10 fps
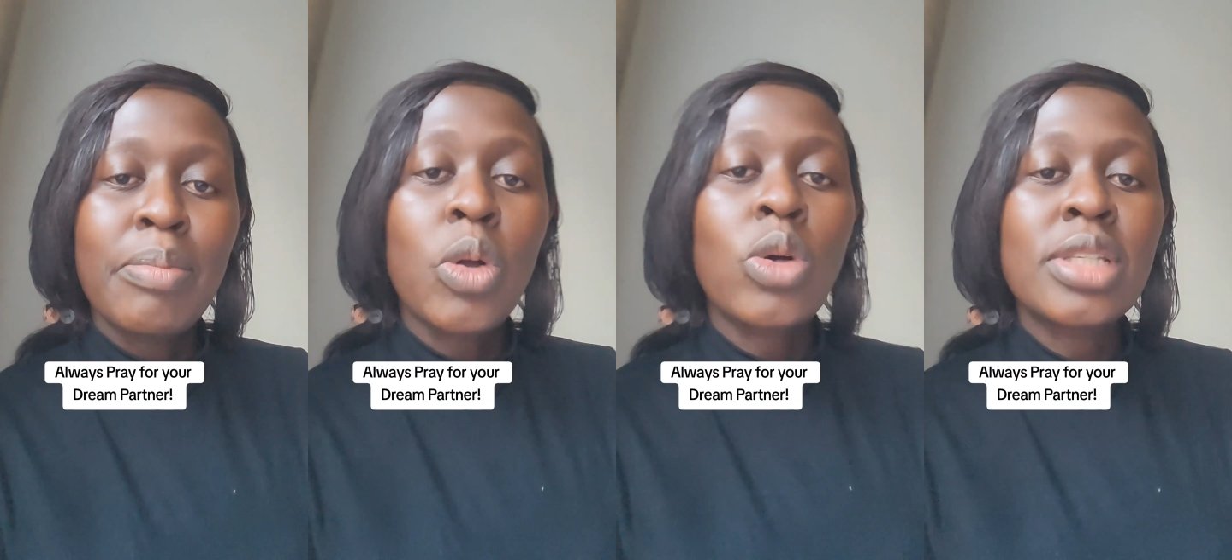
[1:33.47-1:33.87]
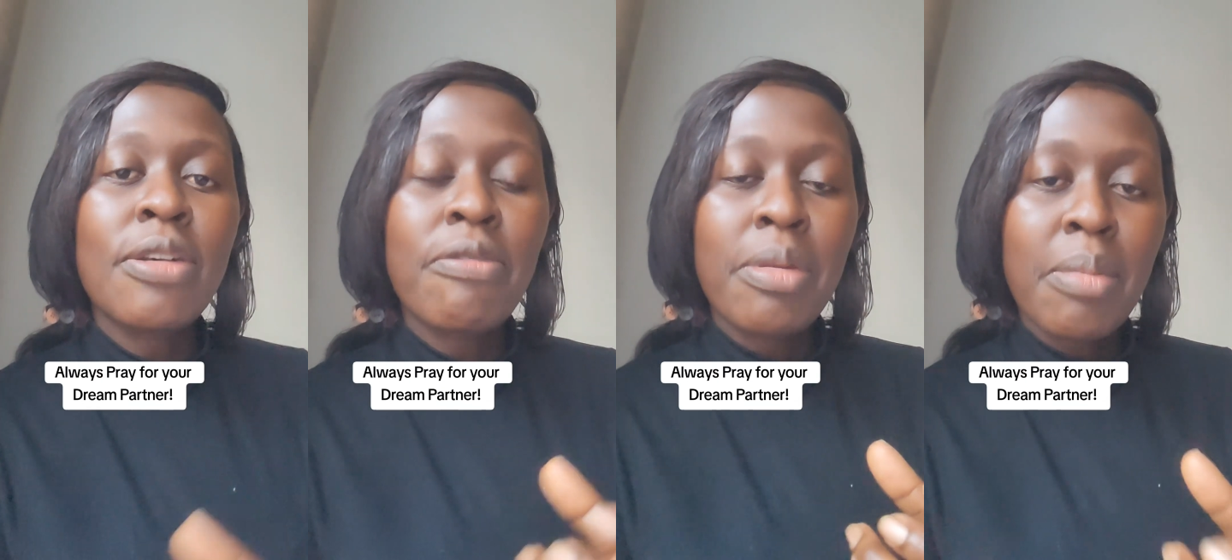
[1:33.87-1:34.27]
because
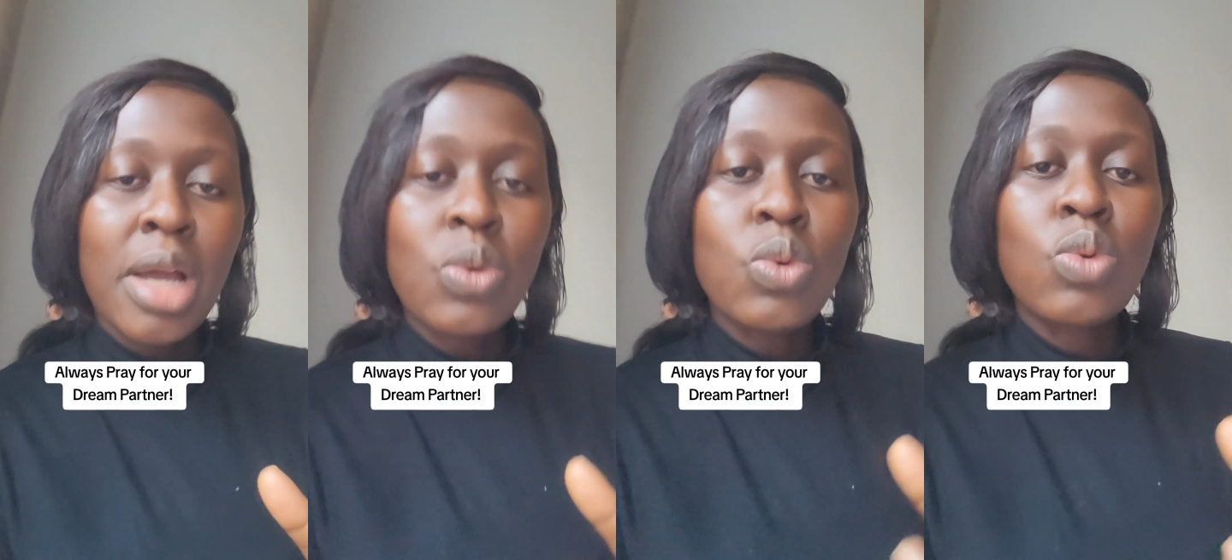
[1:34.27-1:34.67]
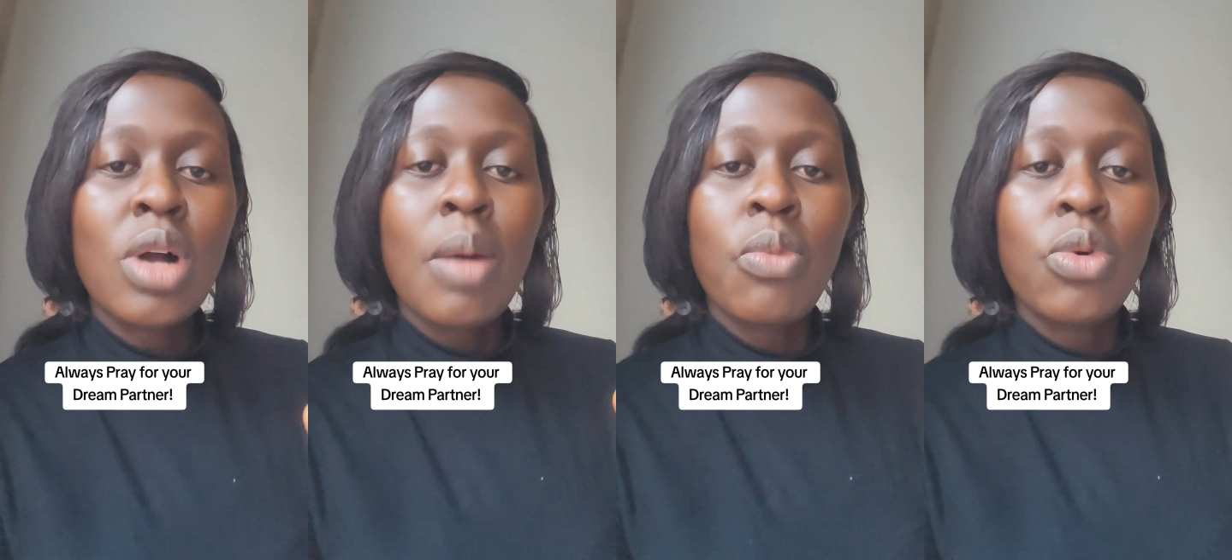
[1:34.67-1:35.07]
every man who would
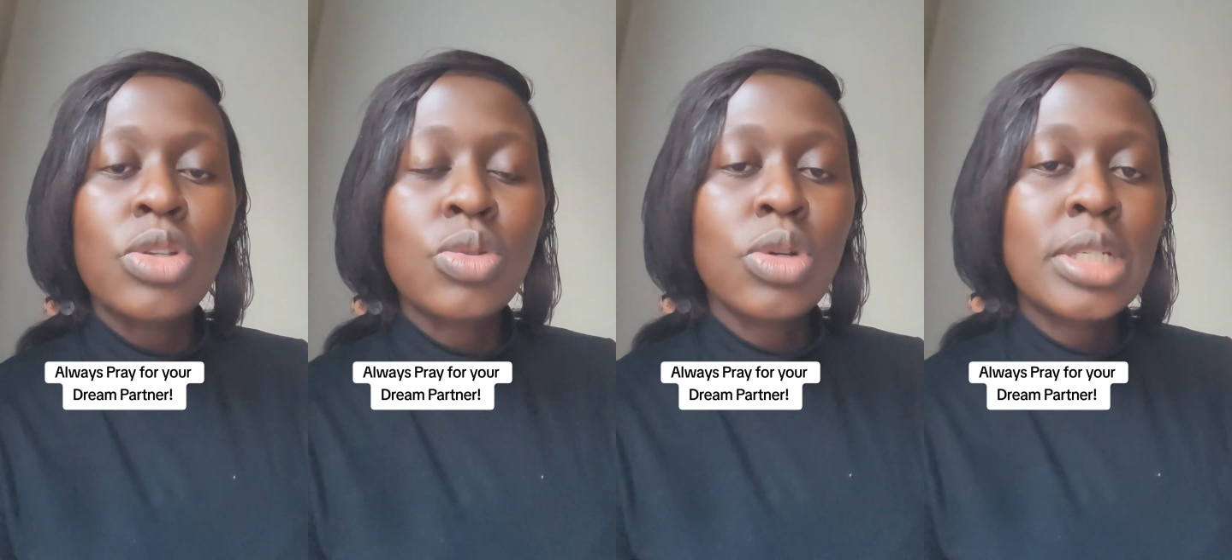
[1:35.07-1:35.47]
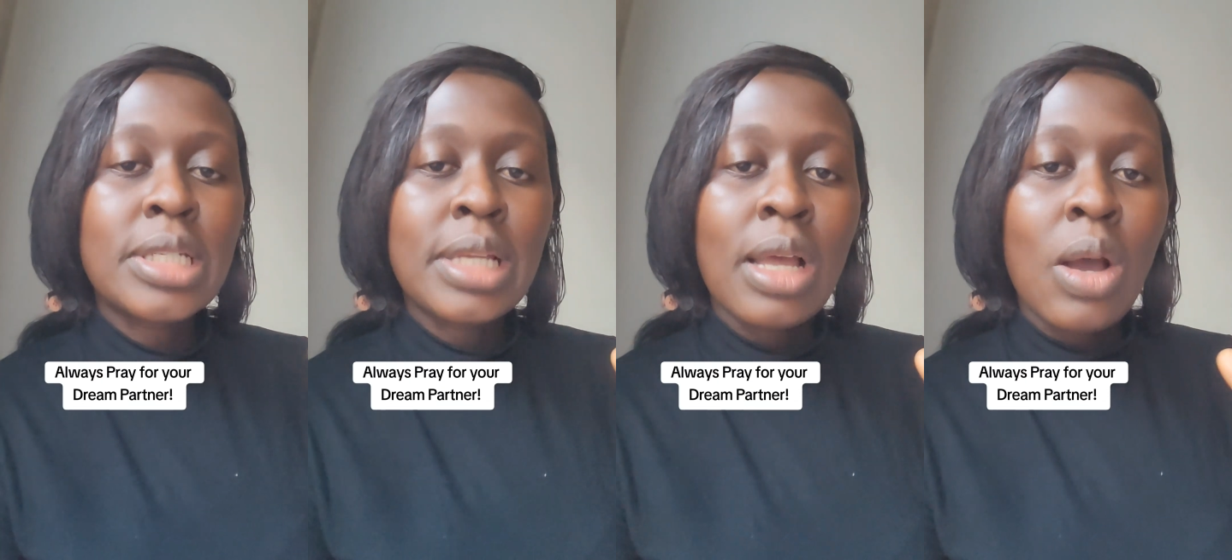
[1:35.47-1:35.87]
come was not
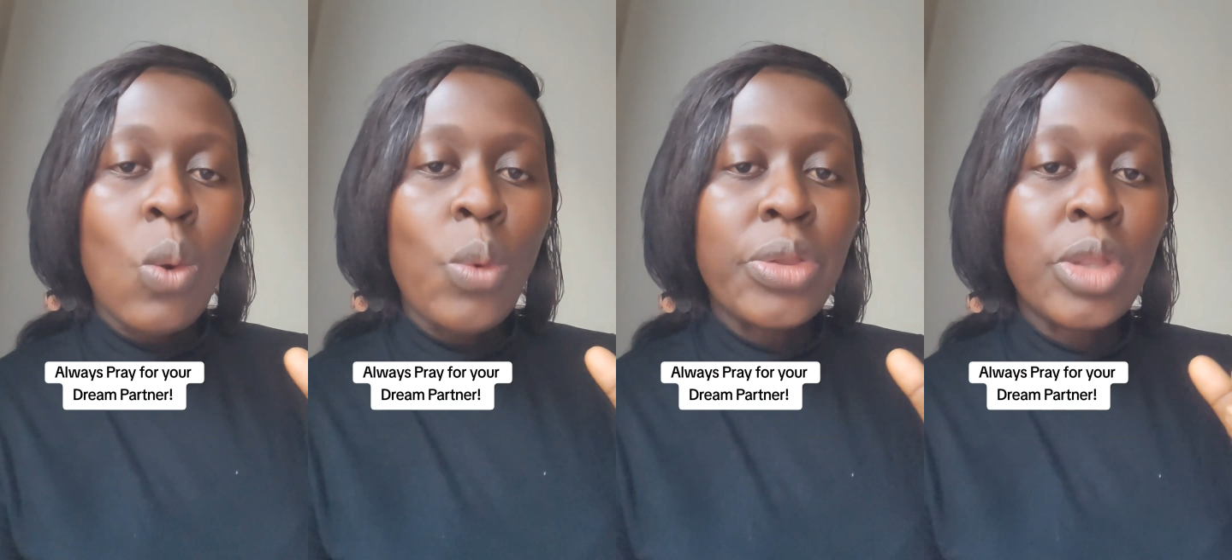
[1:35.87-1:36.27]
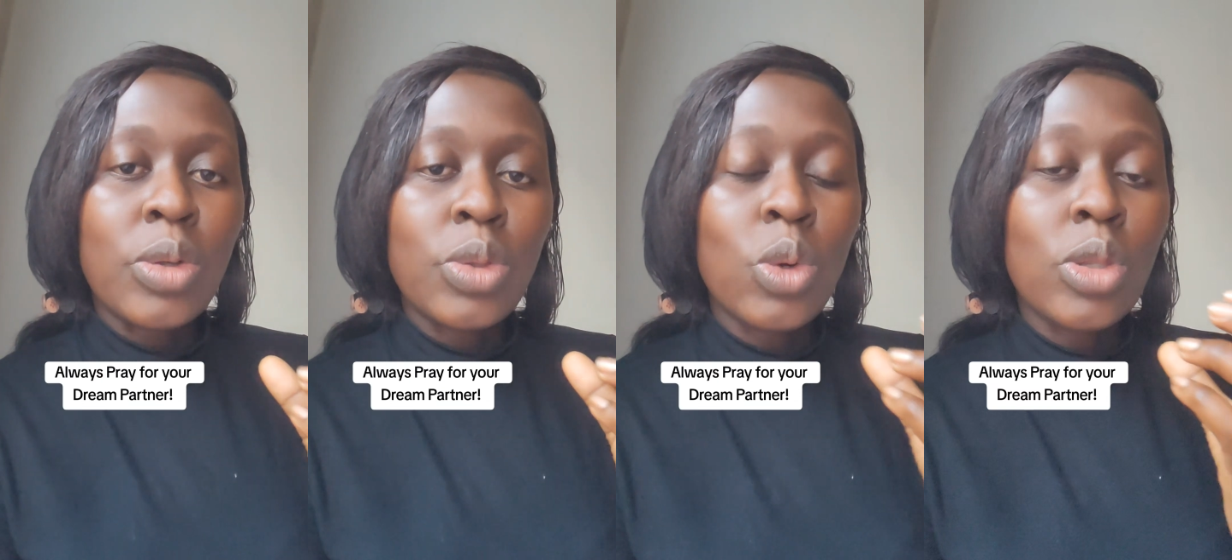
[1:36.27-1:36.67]
with
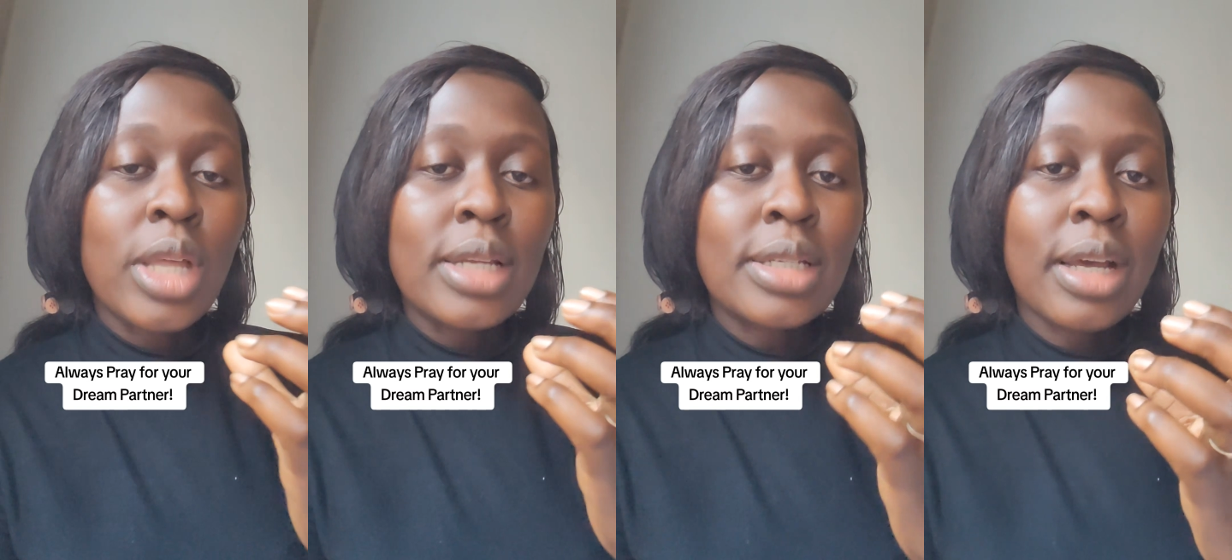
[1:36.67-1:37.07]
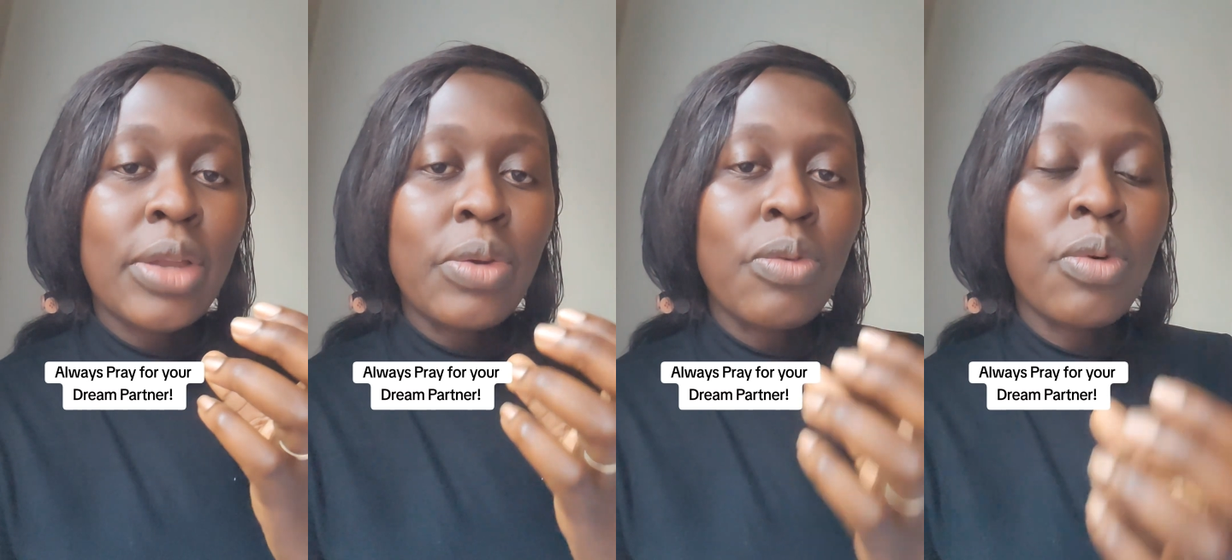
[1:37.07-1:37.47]
that
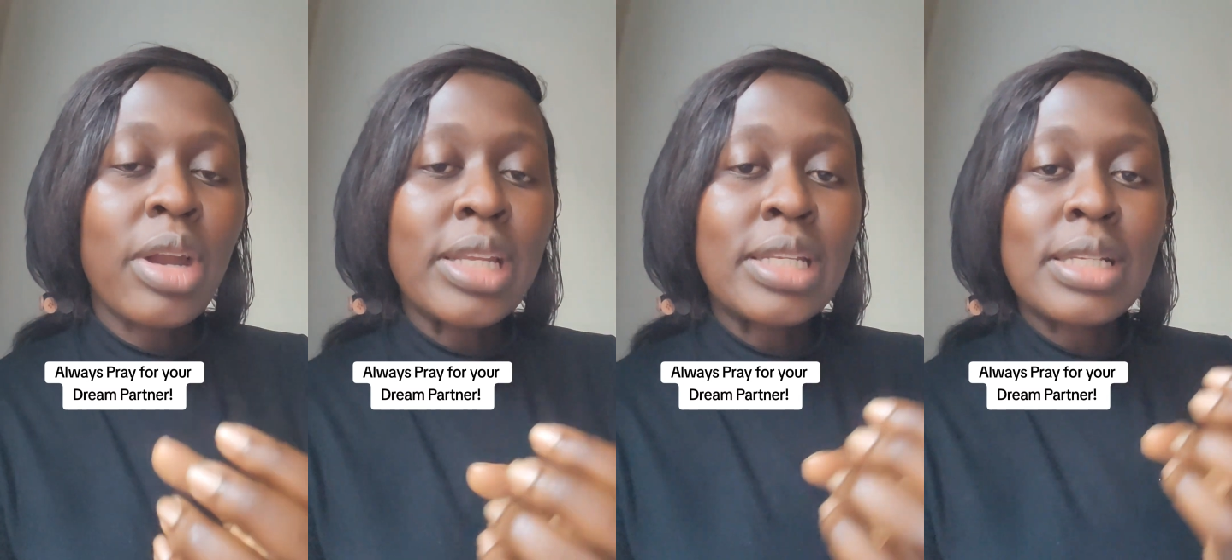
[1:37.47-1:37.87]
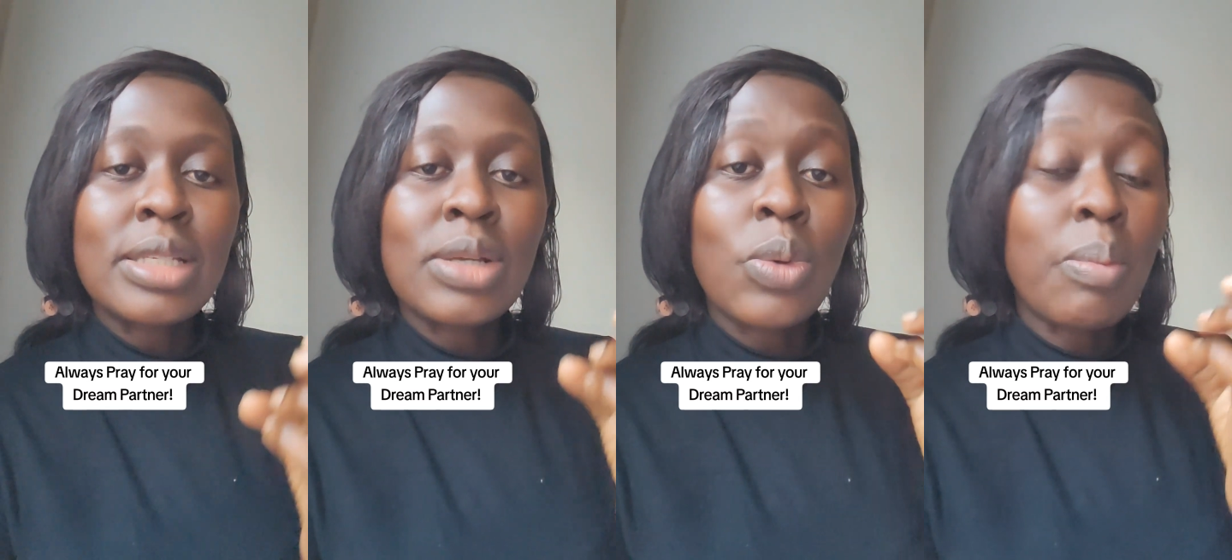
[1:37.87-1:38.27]
kind of
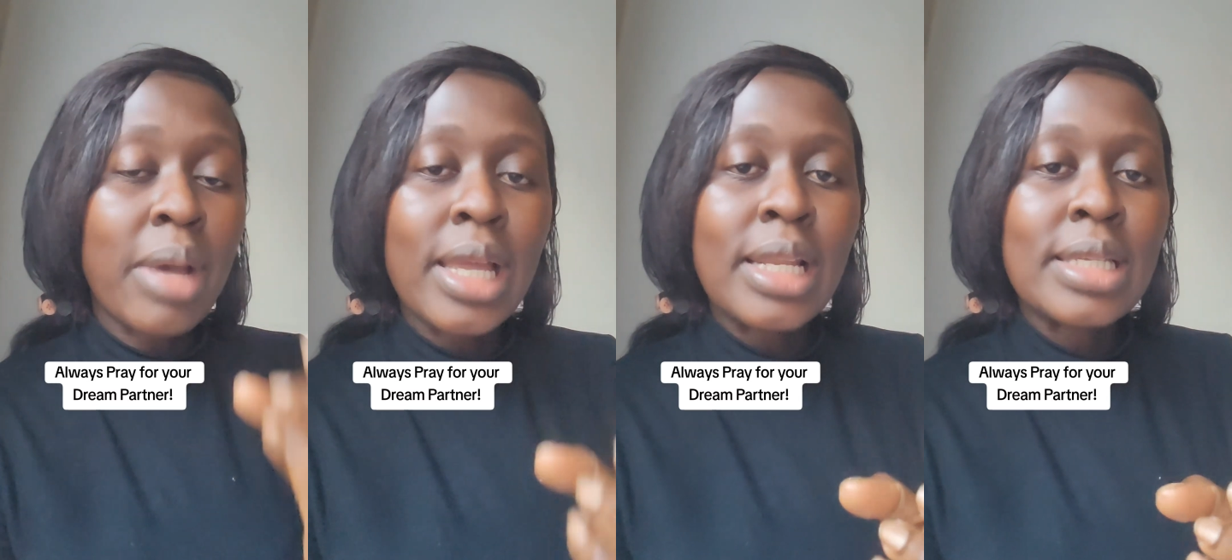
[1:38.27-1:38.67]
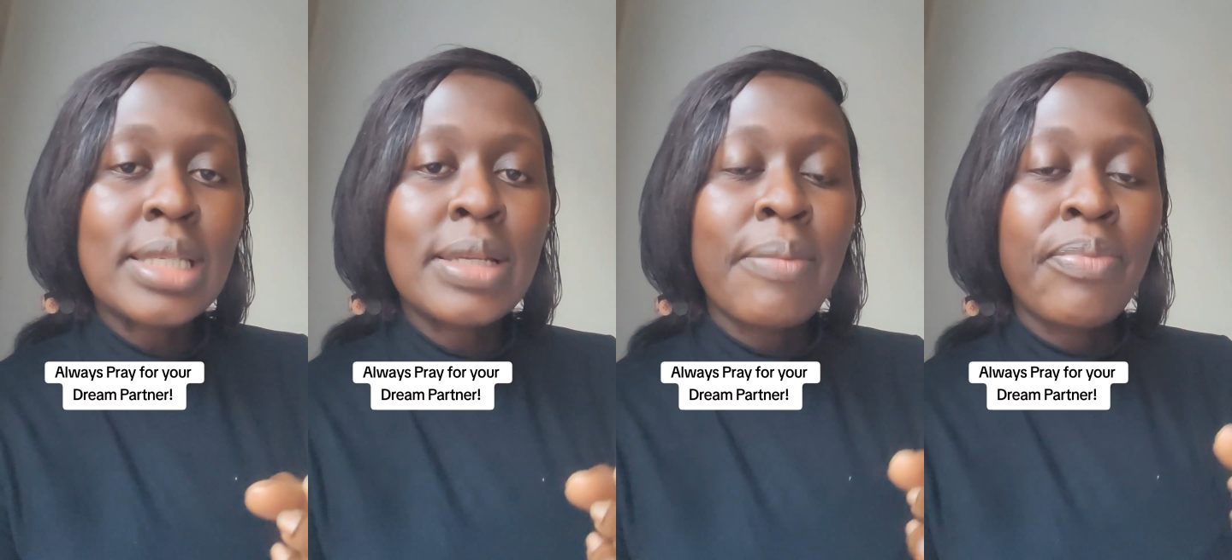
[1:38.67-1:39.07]
qualities on my
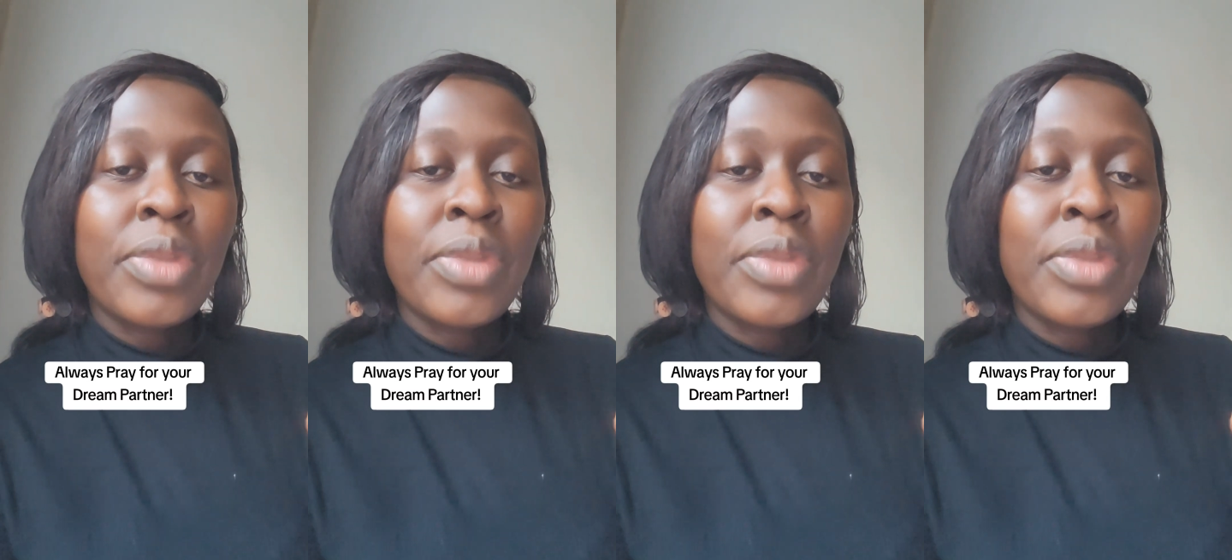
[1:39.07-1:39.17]
list.